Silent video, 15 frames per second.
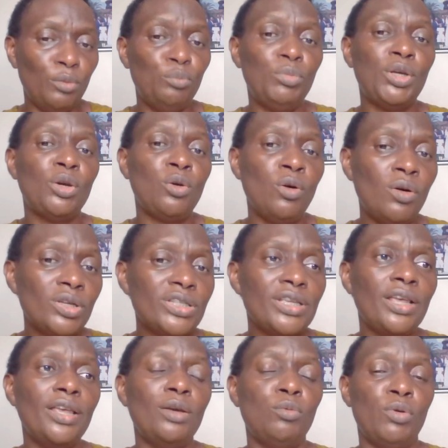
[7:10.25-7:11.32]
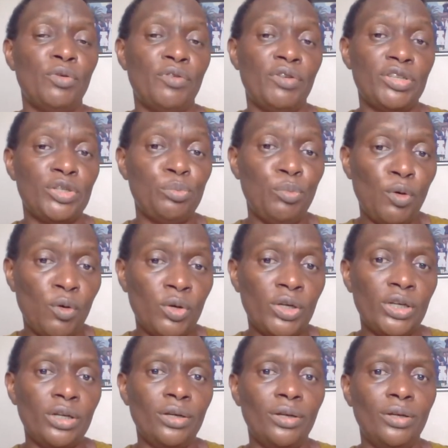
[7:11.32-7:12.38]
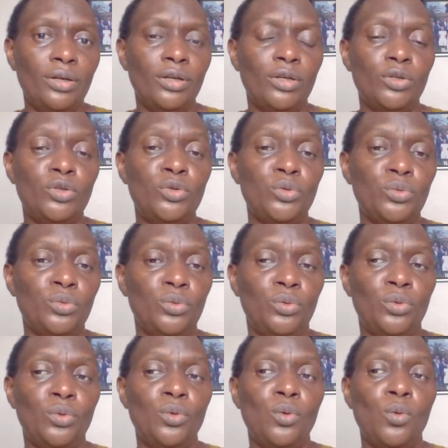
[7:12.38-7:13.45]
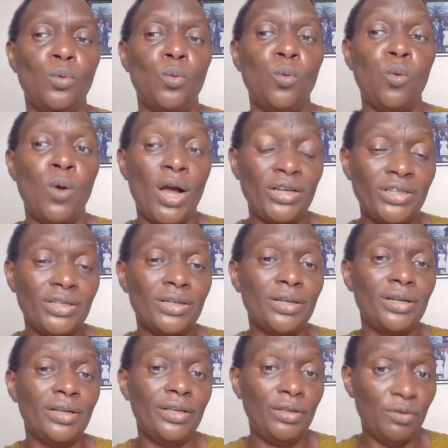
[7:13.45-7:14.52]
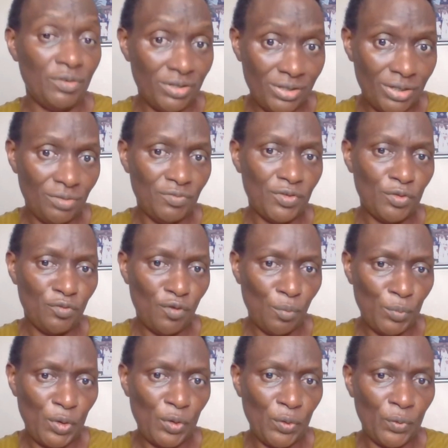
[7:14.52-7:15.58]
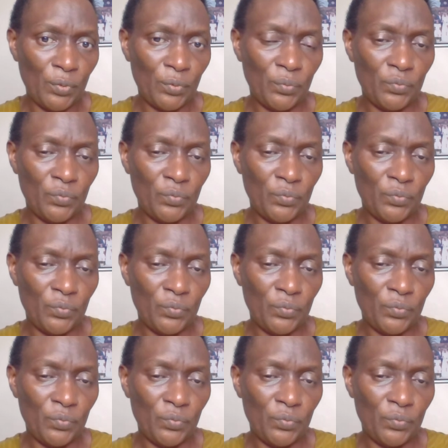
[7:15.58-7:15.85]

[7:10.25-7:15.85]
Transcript: because he will respond to what he receives from you.